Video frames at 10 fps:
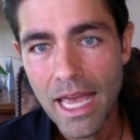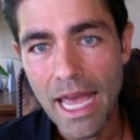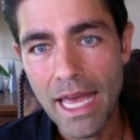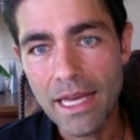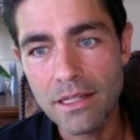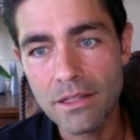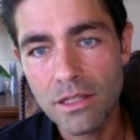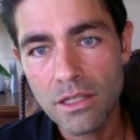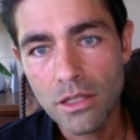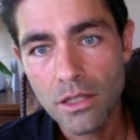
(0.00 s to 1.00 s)

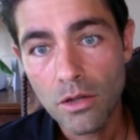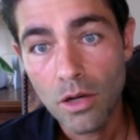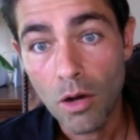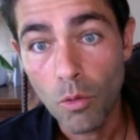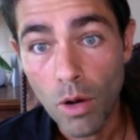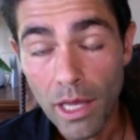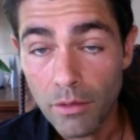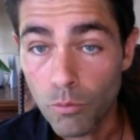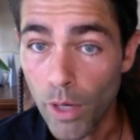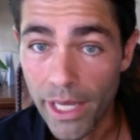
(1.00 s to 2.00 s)
and uh,
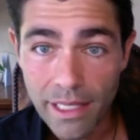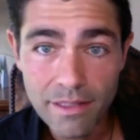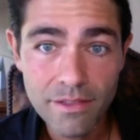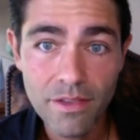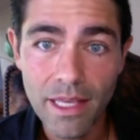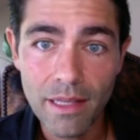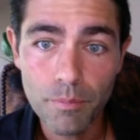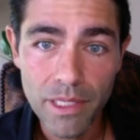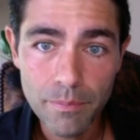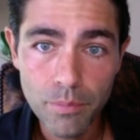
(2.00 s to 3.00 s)
and ways
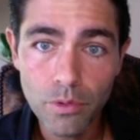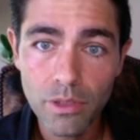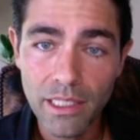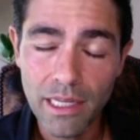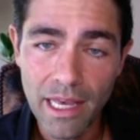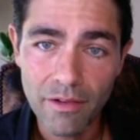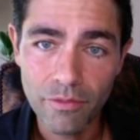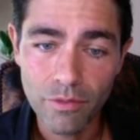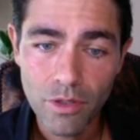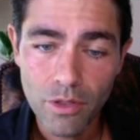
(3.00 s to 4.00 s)
that people can have